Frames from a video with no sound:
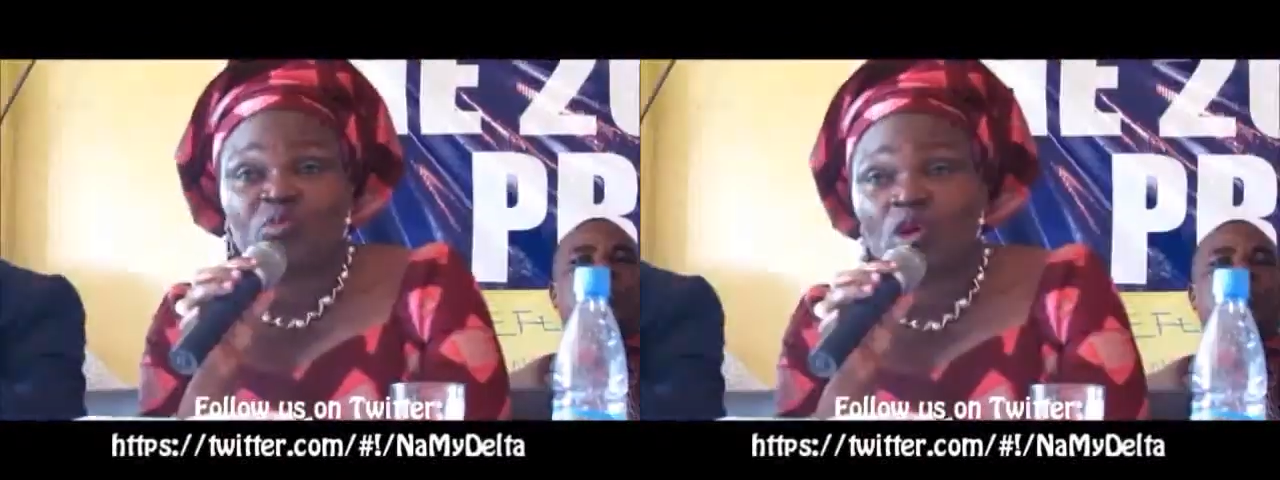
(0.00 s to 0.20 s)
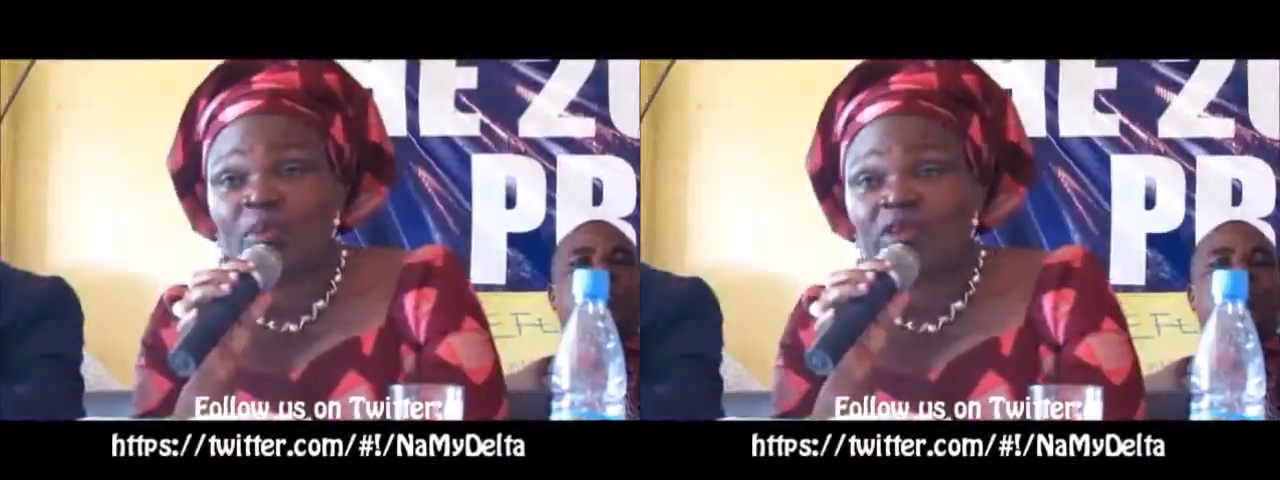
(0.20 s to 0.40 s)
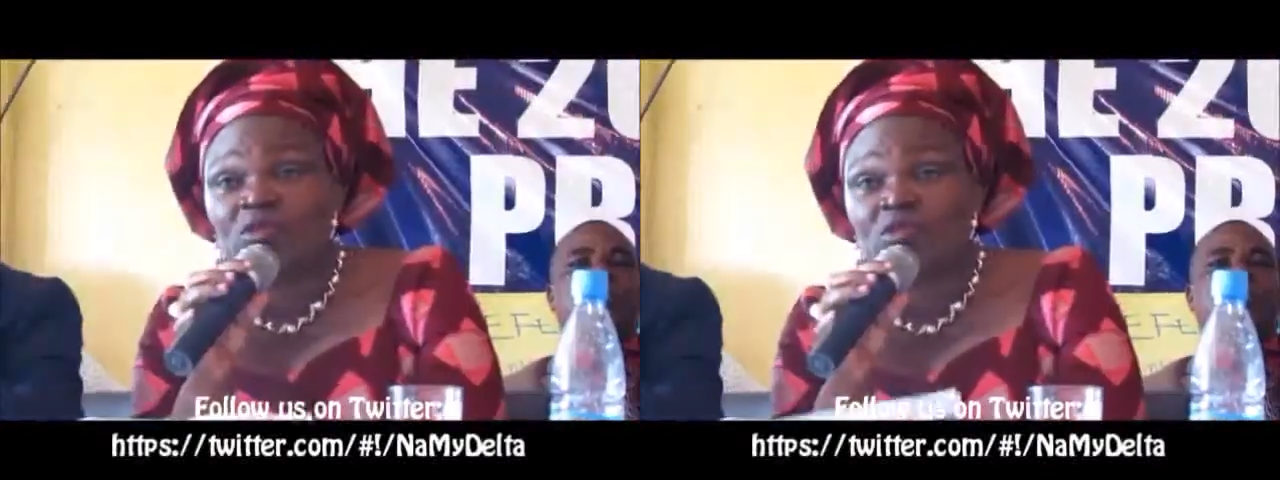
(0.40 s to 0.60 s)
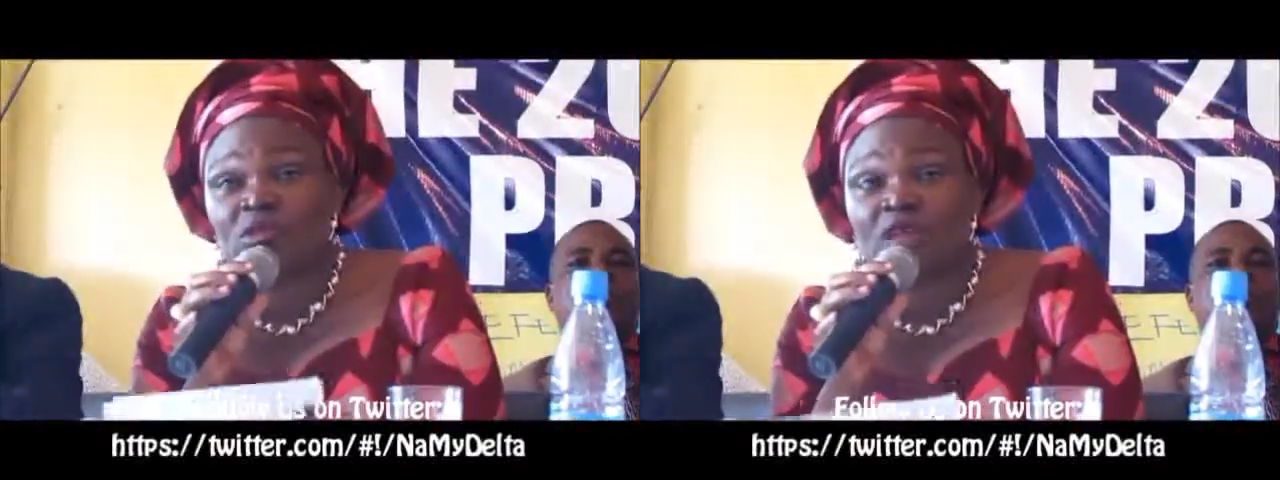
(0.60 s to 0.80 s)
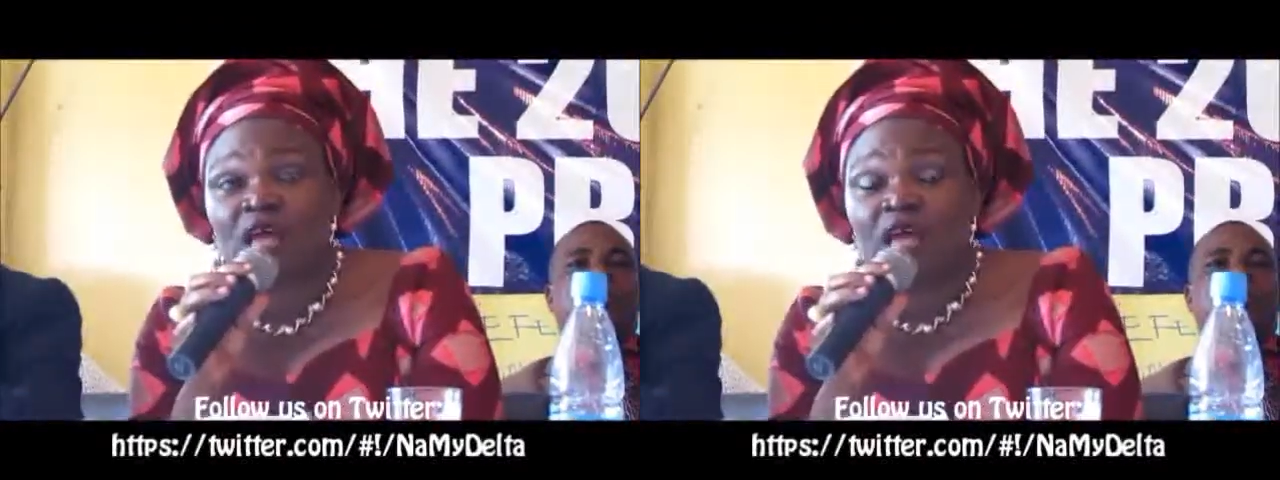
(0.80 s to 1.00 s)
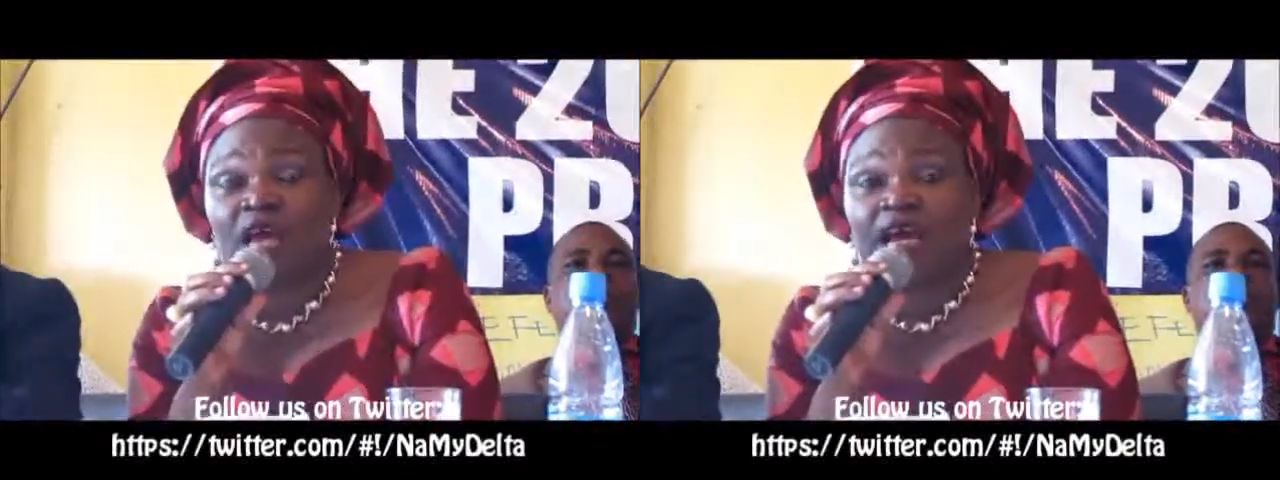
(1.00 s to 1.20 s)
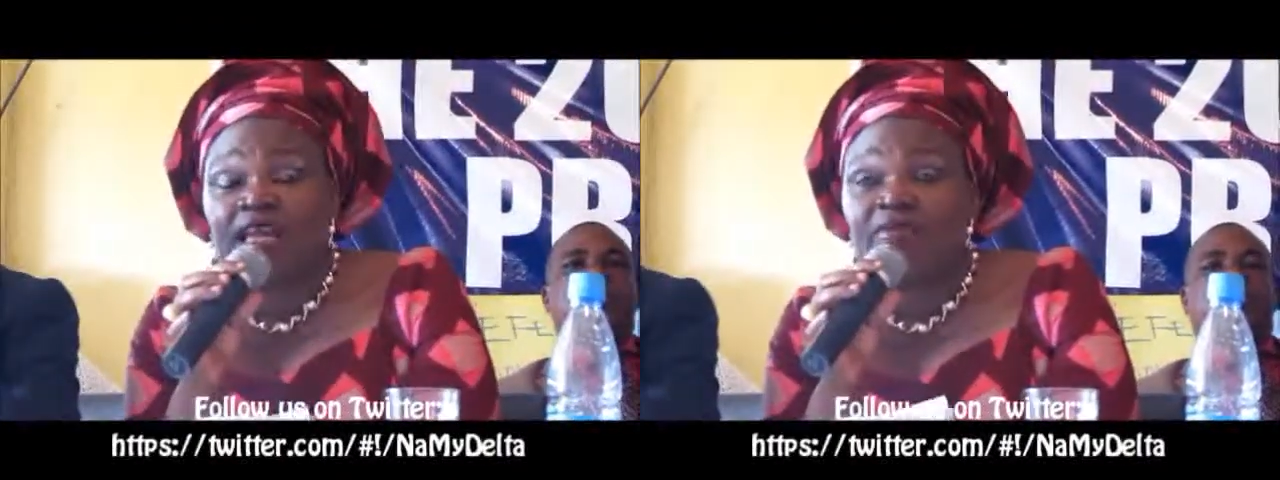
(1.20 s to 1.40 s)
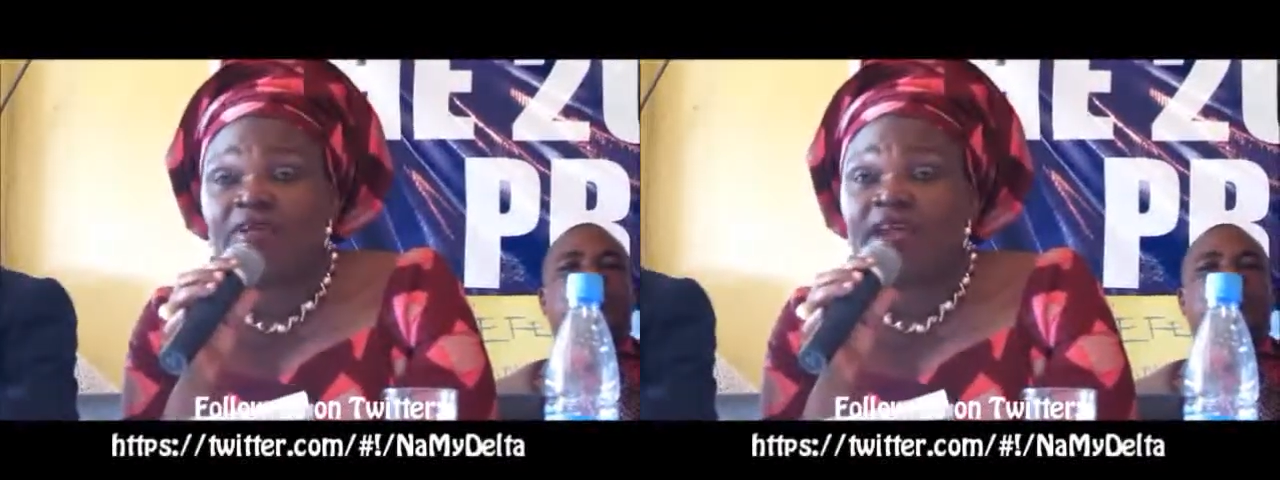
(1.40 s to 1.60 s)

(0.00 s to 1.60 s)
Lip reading: To be open and doing. And I'm